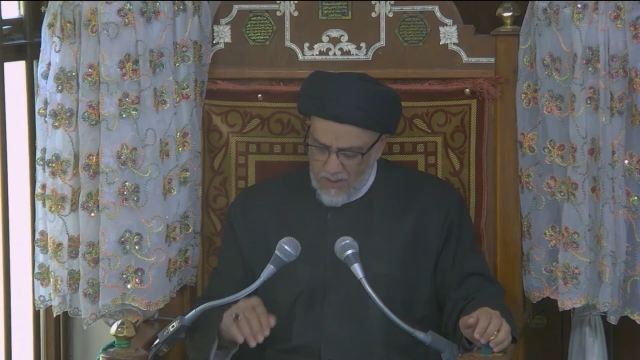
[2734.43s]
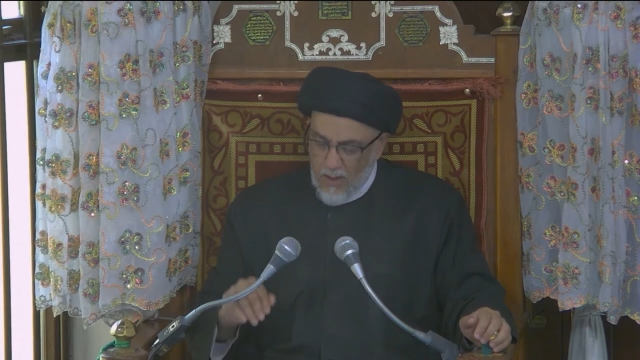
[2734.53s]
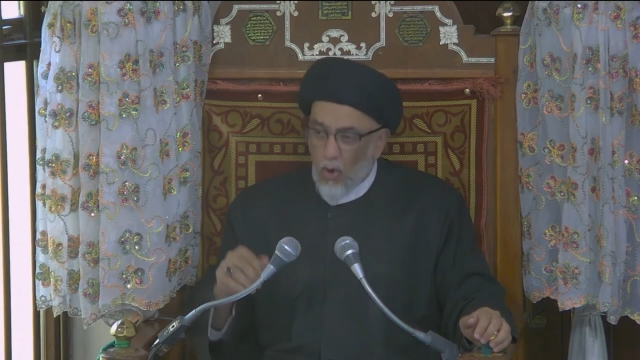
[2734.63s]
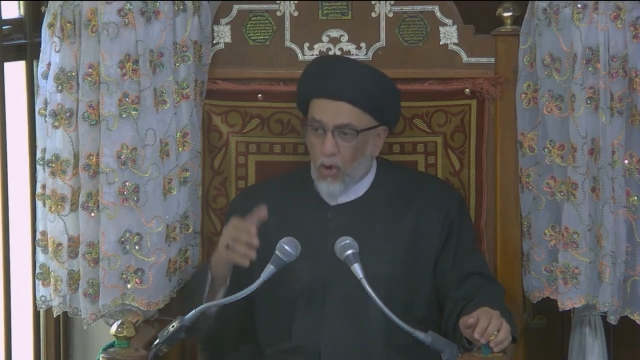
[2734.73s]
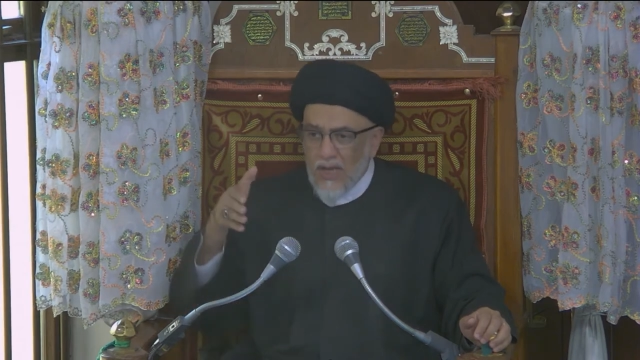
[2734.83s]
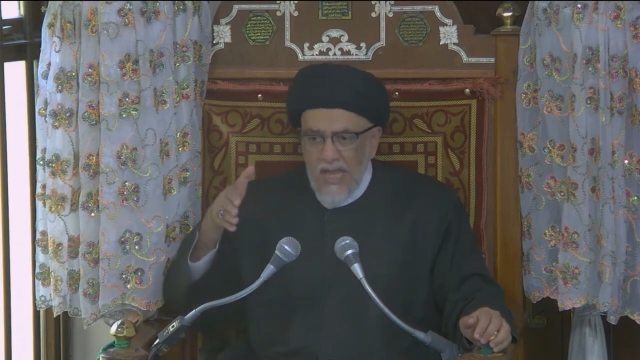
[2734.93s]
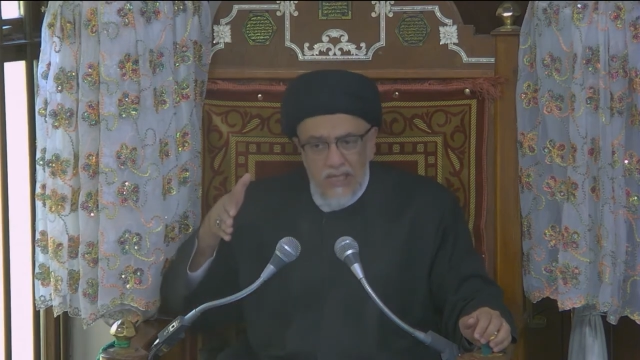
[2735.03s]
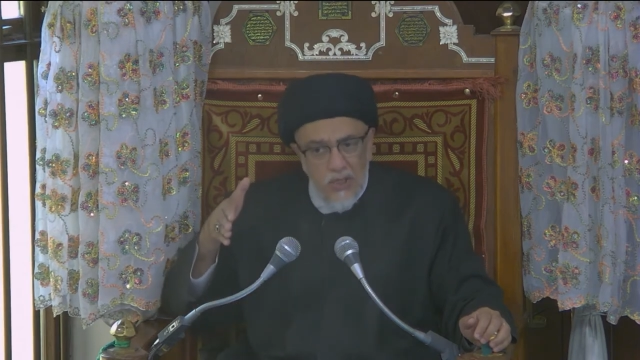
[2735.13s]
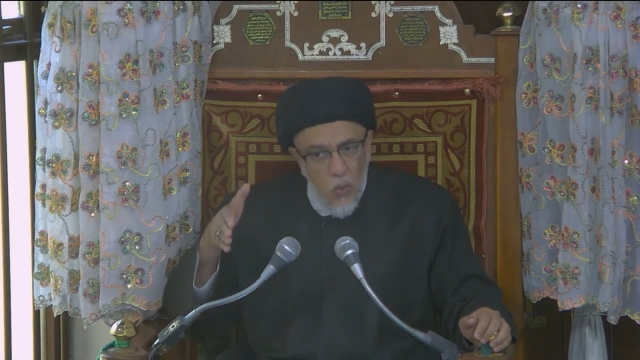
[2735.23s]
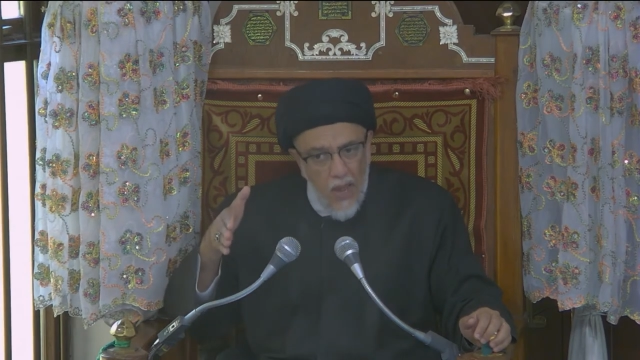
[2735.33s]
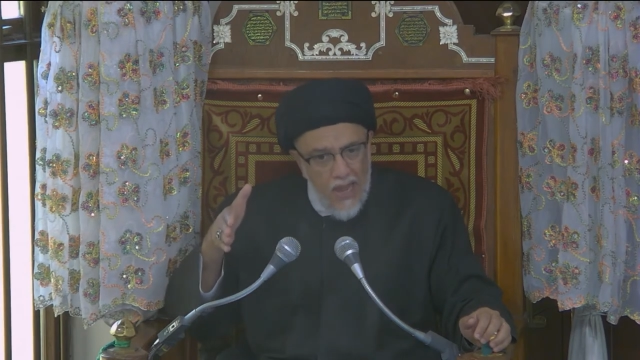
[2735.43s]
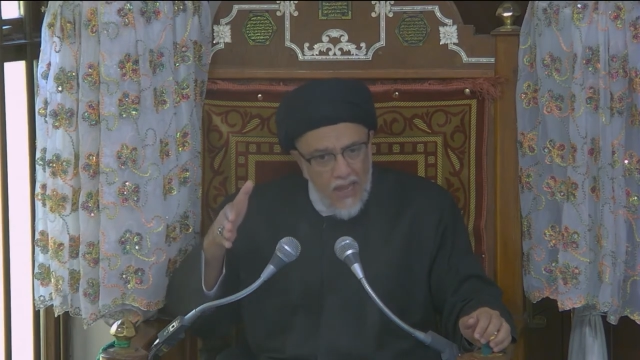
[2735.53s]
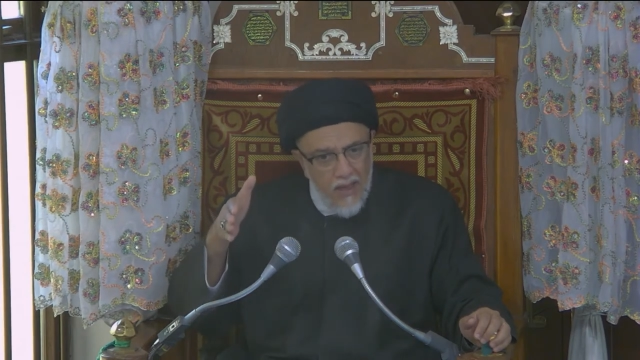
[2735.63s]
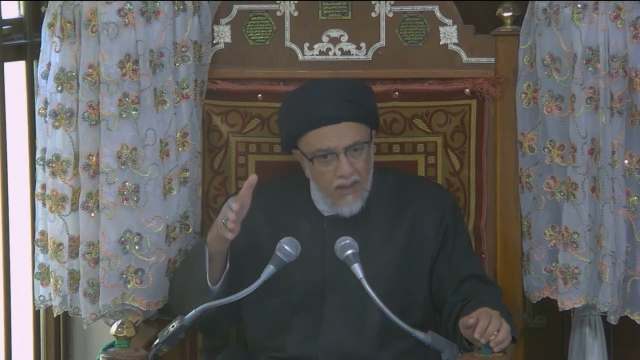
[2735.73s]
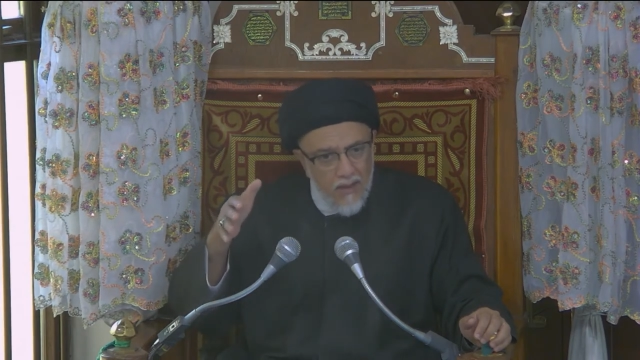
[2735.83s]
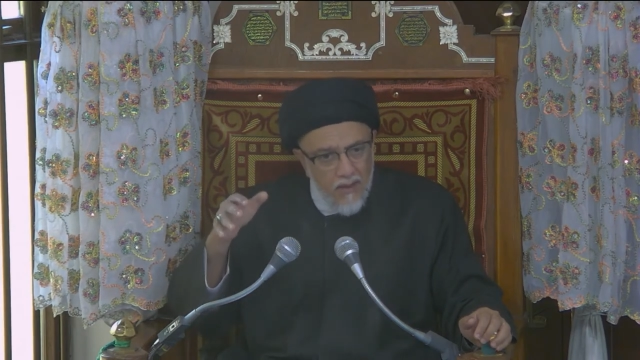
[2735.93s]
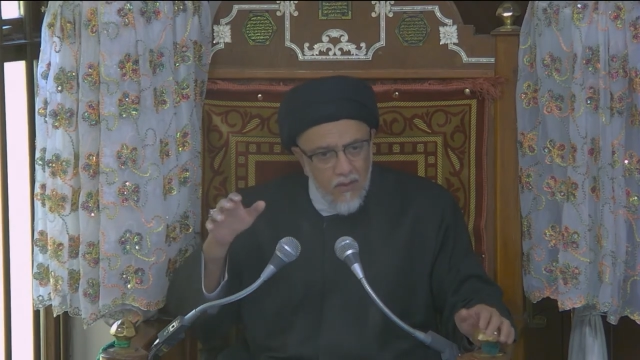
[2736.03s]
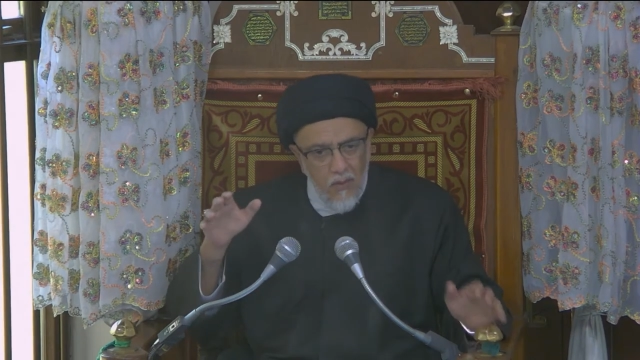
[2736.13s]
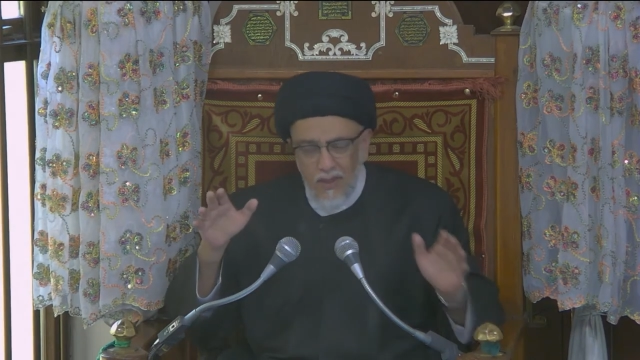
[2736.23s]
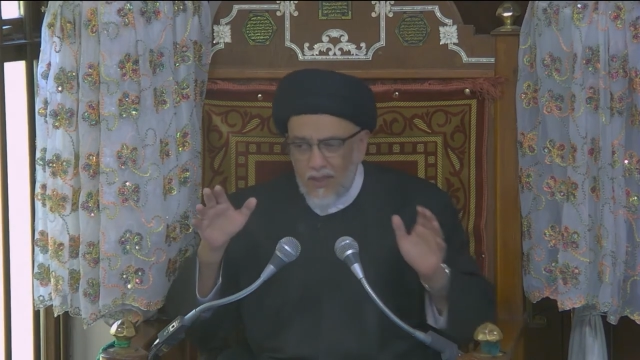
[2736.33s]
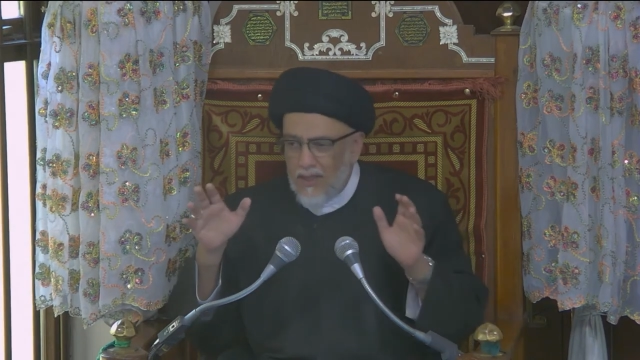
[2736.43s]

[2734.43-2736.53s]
on his way, when he